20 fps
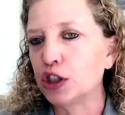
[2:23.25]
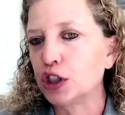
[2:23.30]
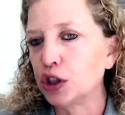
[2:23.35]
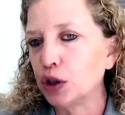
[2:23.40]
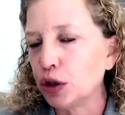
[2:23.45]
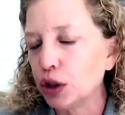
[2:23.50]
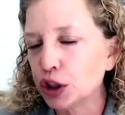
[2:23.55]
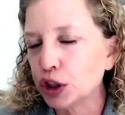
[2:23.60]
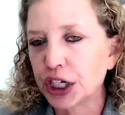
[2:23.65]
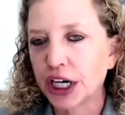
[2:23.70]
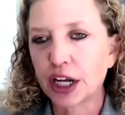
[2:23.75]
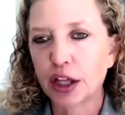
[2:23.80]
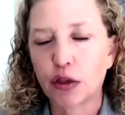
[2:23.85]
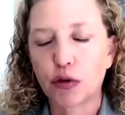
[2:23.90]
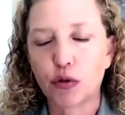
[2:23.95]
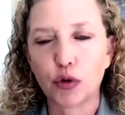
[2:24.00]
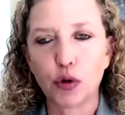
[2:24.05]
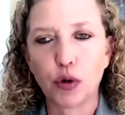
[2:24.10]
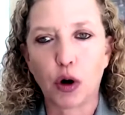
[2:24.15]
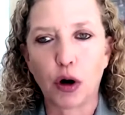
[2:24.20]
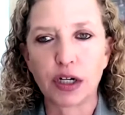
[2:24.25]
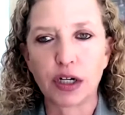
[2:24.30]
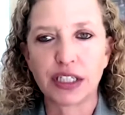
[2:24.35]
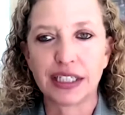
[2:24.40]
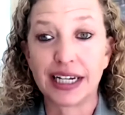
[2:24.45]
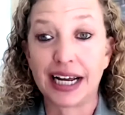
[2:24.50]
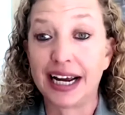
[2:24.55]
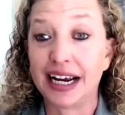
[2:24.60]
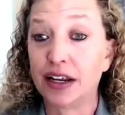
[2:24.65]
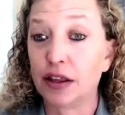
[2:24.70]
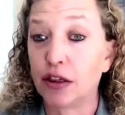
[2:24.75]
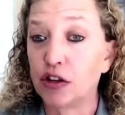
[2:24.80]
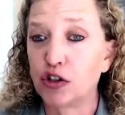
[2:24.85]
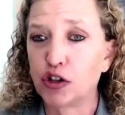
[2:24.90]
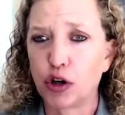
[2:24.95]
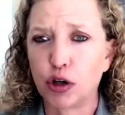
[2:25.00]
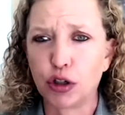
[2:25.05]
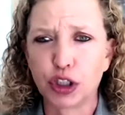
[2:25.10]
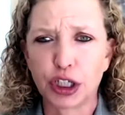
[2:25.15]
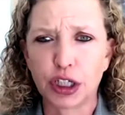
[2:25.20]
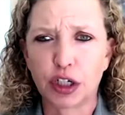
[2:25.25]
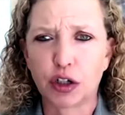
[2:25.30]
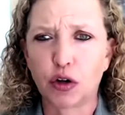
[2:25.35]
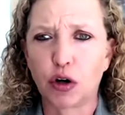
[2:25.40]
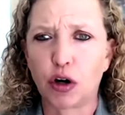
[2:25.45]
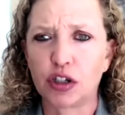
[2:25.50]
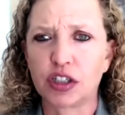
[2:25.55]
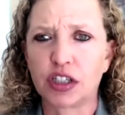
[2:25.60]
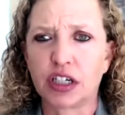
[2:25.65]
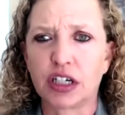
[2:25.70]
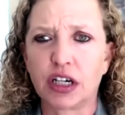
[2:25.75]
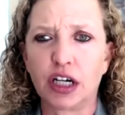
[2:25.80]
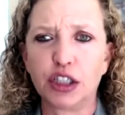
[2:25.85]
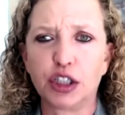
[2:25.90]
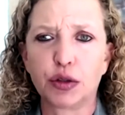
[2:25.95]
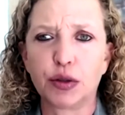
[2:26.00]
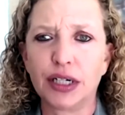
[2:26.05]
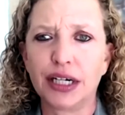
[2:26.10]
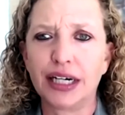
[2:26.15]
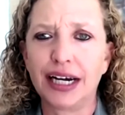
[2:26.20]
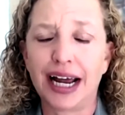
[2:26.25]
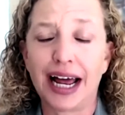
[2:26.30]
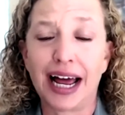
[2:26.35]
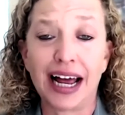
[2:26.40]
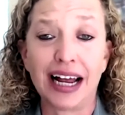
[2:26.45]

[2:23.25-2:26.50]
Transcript: surging through our state, surging across the country.